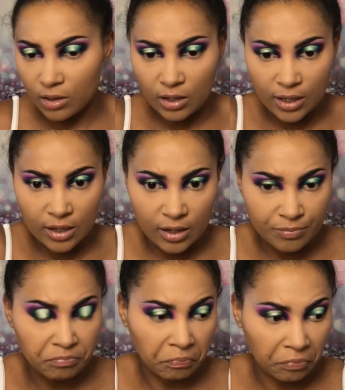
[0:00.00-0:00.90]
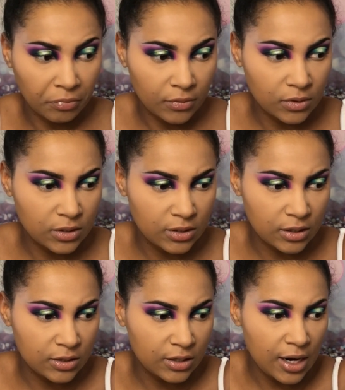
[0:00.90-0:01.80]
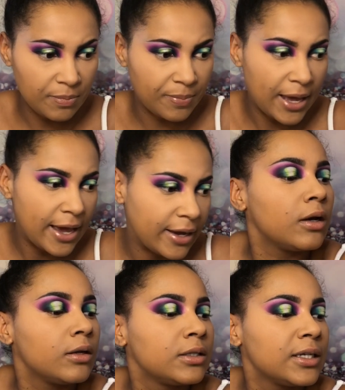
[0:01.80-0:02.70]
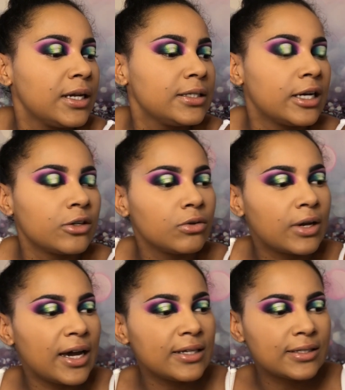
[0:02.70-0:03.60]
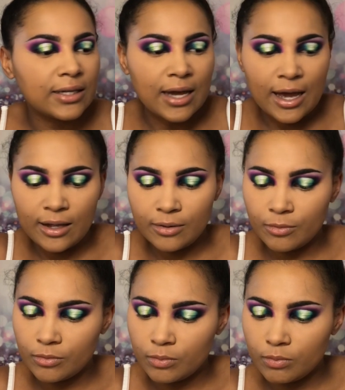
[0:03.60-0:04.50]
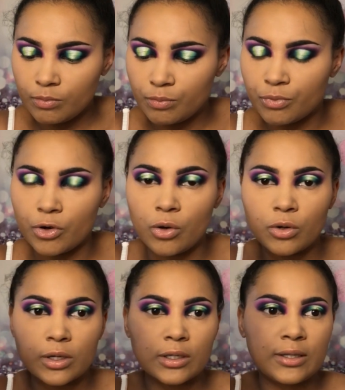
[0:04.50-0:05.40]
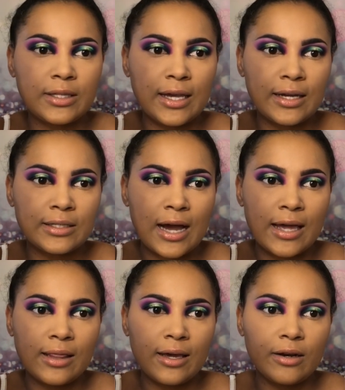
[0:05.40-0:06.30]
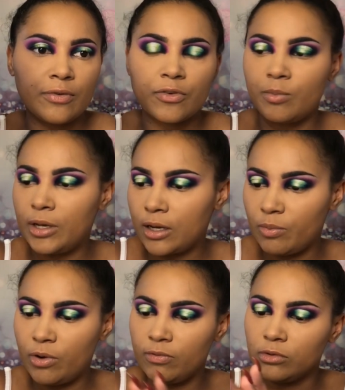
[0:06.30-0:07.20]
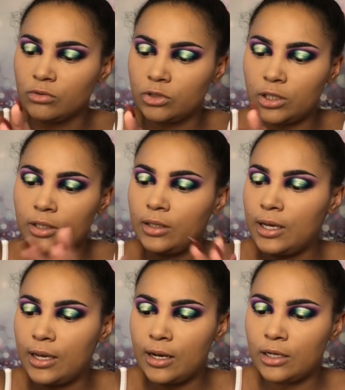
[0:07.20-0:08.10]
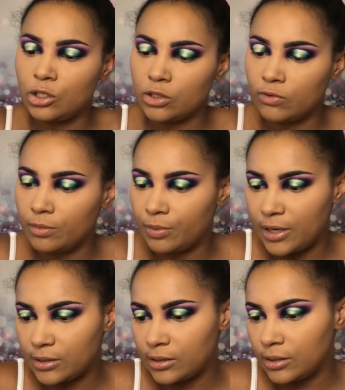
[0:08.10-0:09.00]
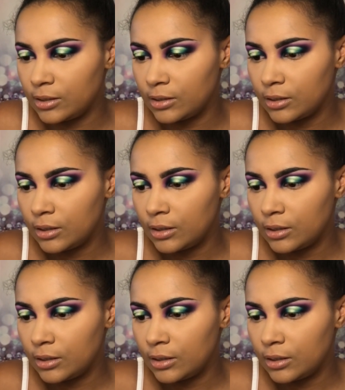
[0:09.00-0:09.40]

Like, It's not bad. Did I tell you guys that I broke that highlighter from Makeup Revolution and I just repressed it?